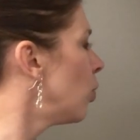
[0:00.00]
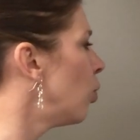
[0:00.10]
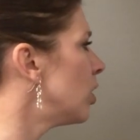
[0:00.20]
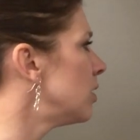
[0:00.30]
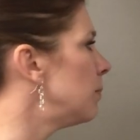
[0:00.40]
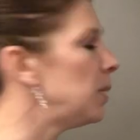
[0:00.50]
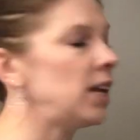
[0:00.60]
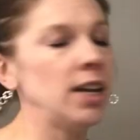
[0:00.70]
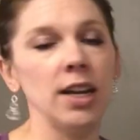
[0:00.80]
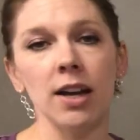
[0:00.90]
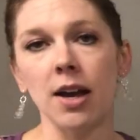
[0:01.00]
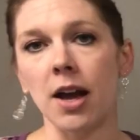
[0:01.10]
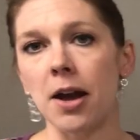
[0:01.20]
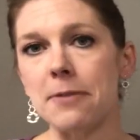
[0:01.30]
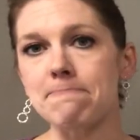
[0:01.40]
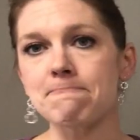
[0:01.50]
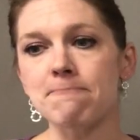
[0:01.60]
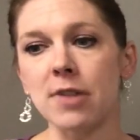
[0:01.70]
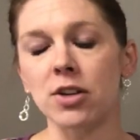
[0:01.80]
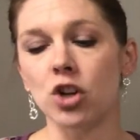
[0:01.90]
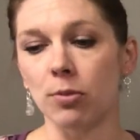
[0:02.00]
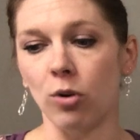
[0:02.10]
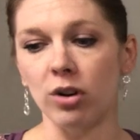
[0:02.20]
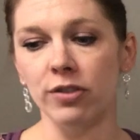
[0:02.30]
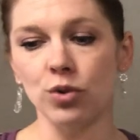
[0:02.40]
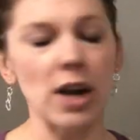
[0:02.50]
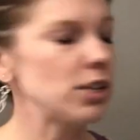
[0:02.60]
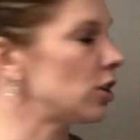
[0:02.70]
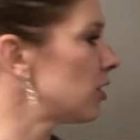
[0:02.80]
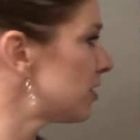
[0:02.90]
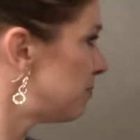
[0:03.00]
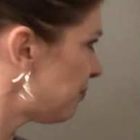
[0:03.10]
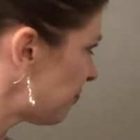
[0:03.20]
would be your board of directors.